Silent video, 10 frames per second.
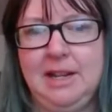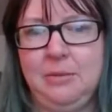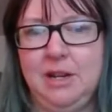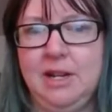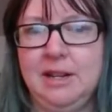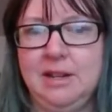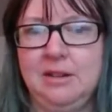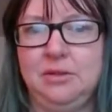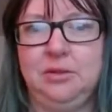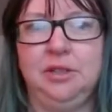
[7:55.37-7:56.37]
Now, when I
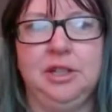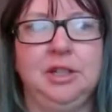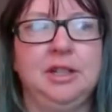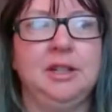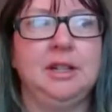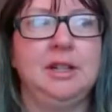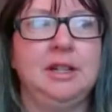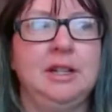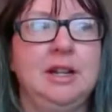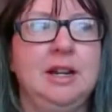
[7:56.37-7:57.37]
got older,
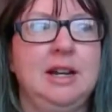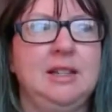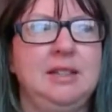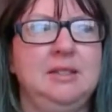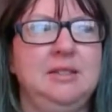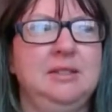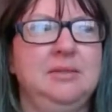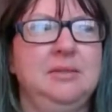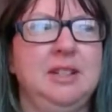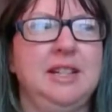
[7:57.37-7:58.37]
I still
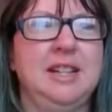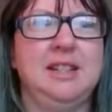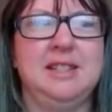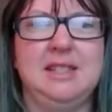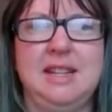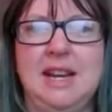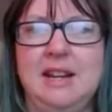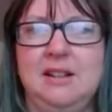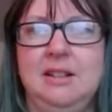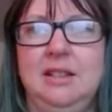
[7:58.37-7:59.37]
don't feel like I
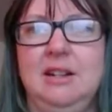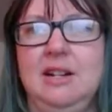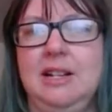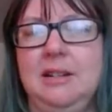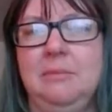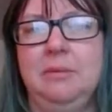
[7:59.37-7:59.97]
snack a lot,